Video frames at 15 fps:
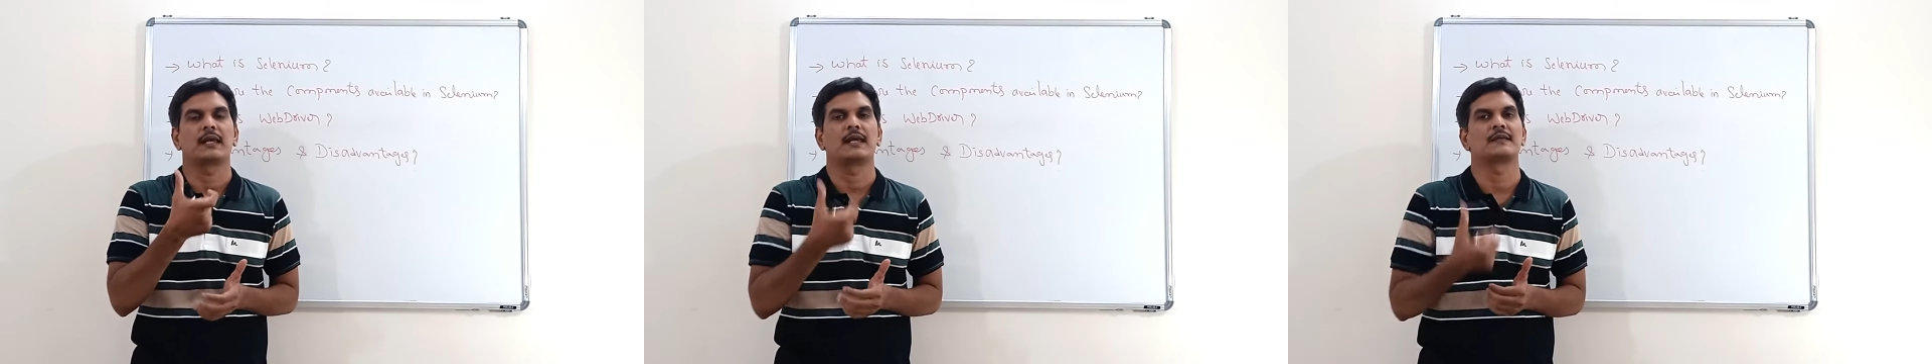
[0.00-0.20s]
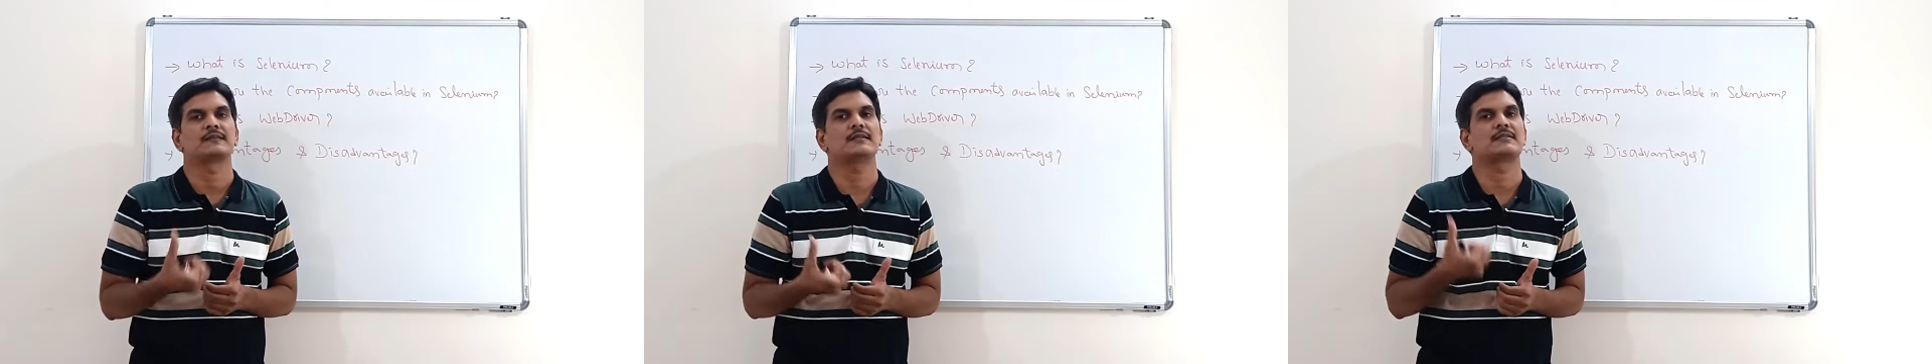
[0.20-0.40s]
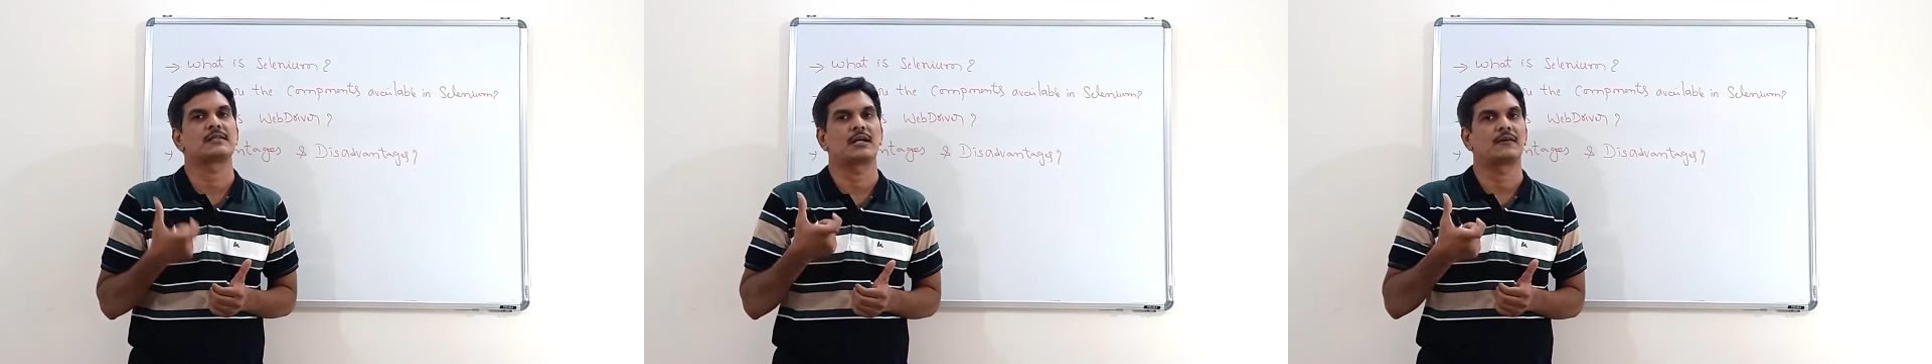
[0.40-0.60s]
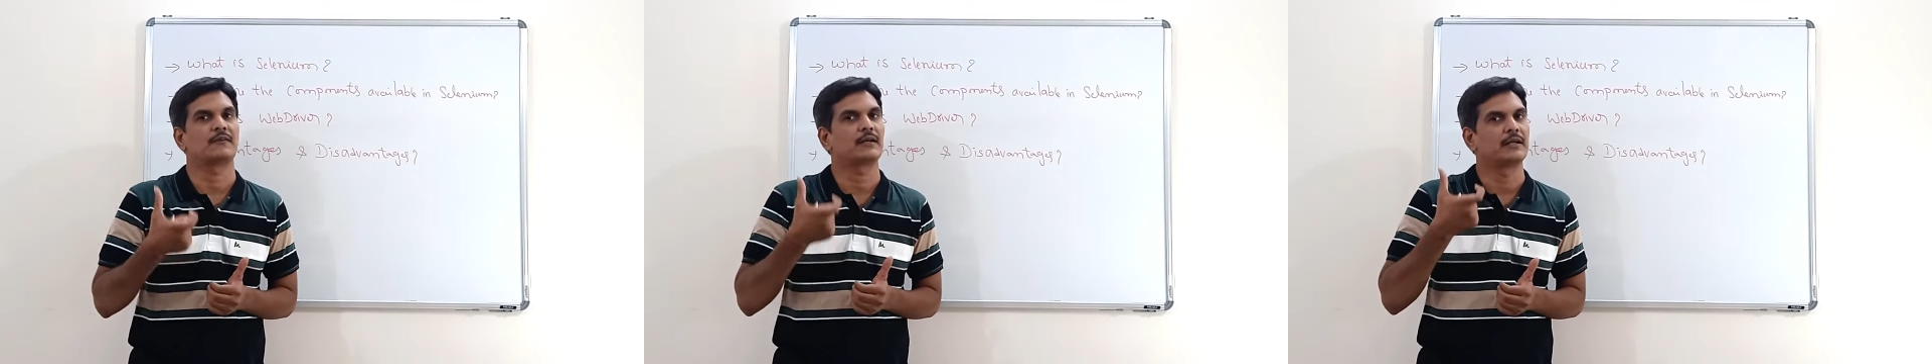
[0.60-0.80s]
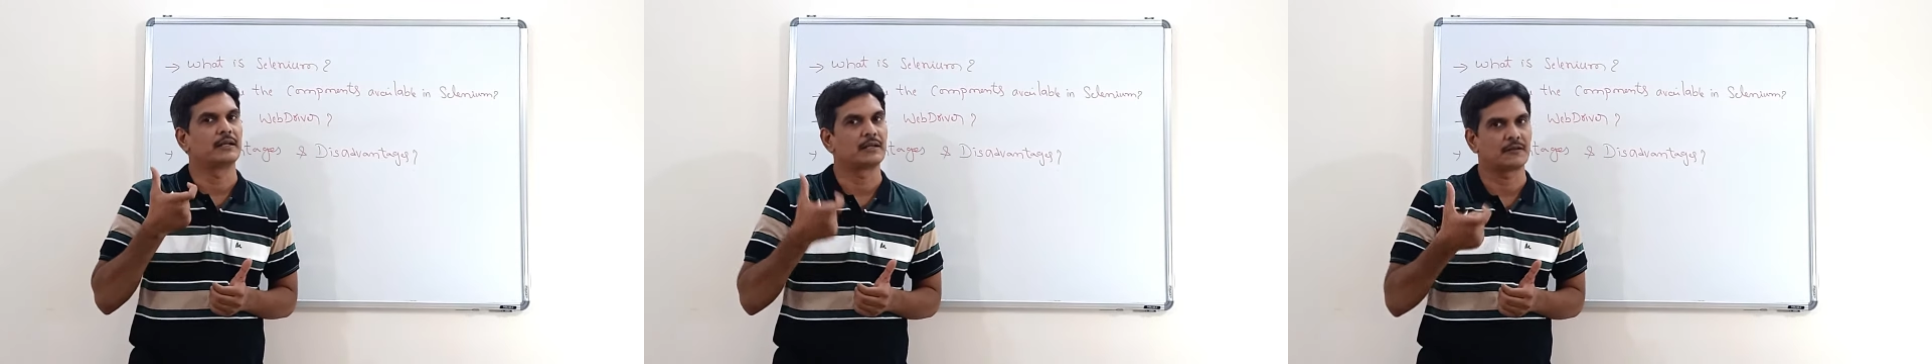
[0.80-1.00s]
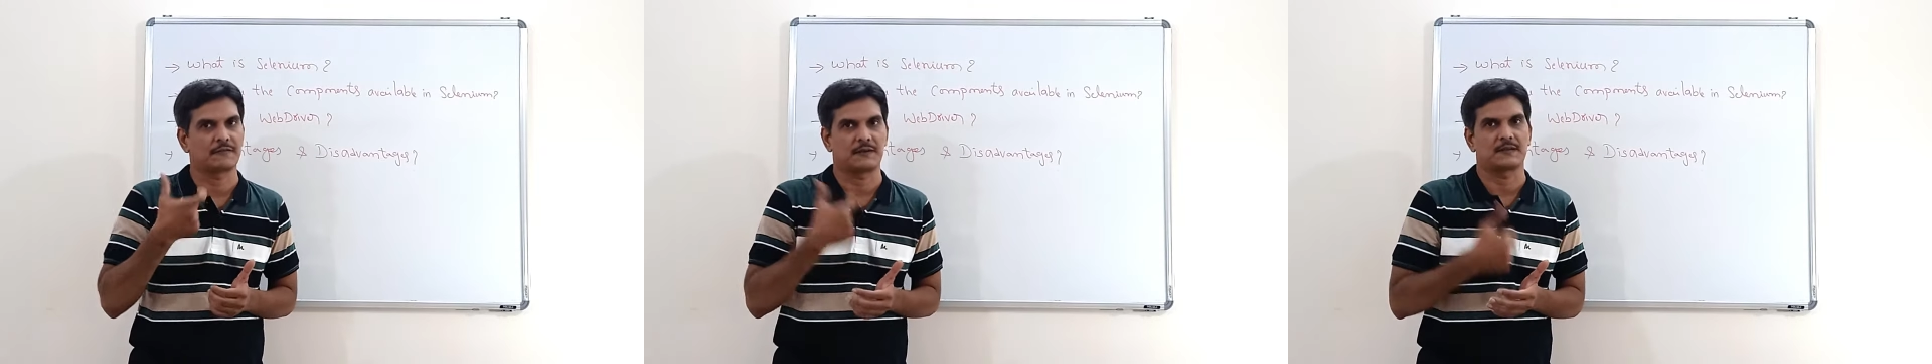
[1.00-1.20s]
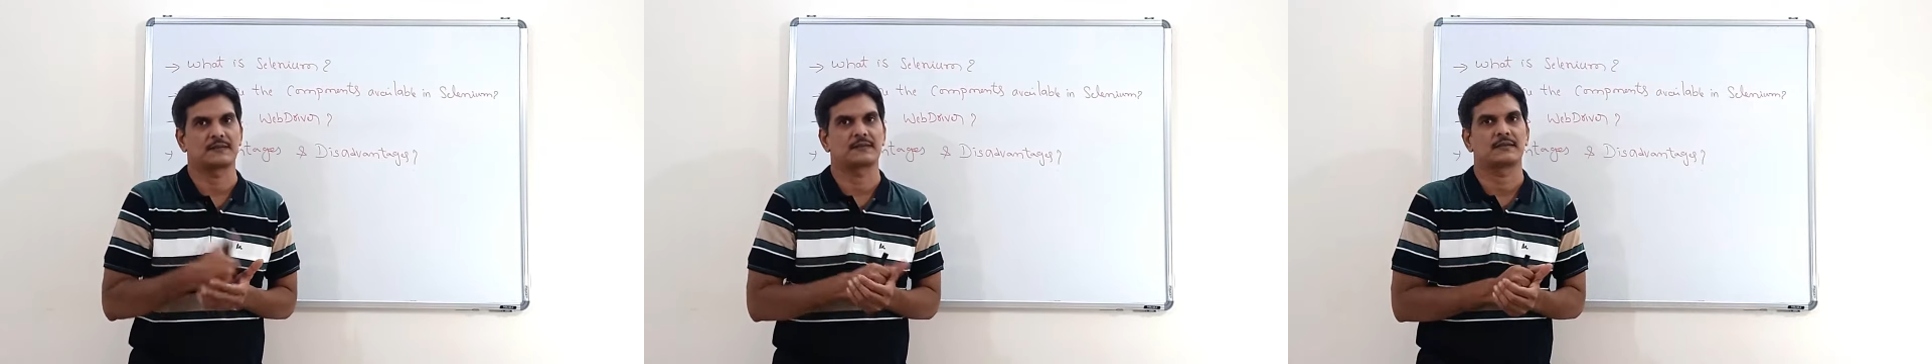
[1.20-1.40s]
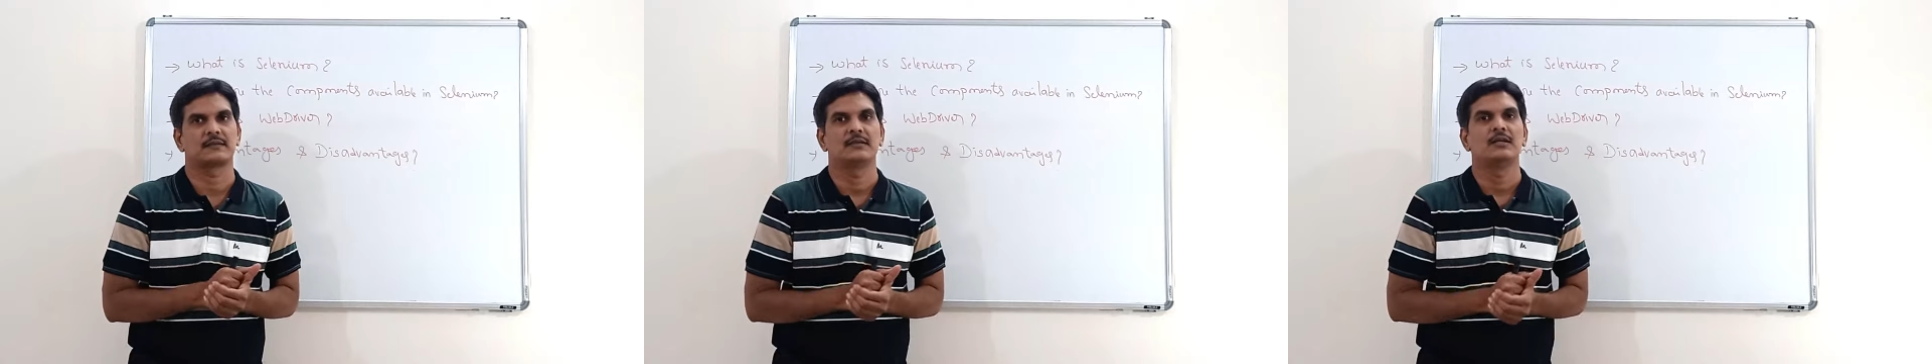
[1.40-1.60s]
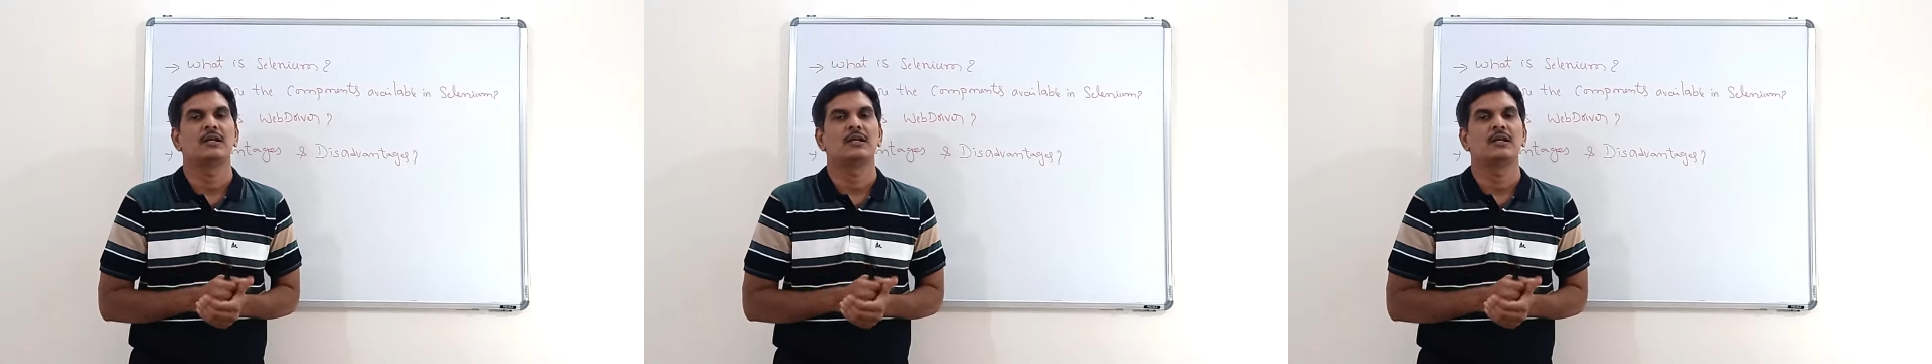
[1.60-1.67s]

is a Java interface